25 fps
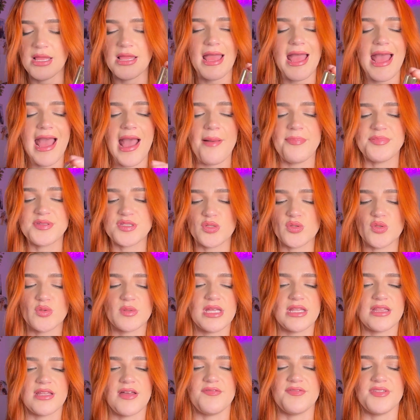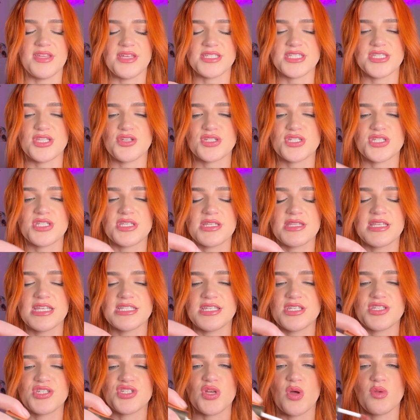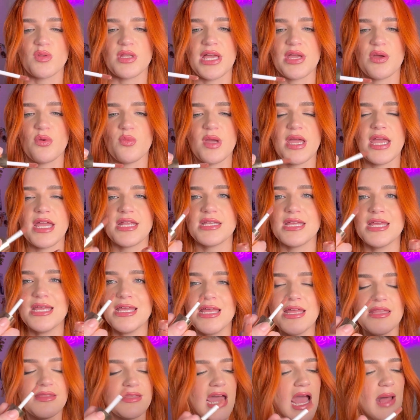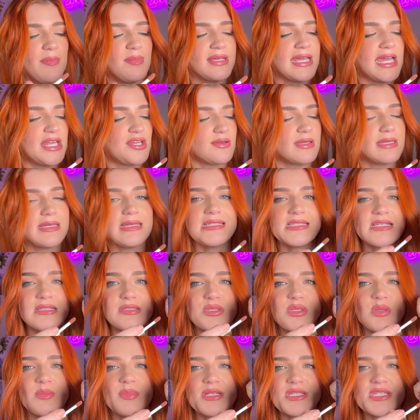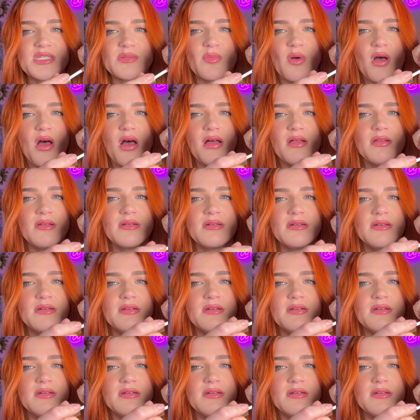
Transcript: Absolutely love this. This is so lightweight. The applicator is a little bit small,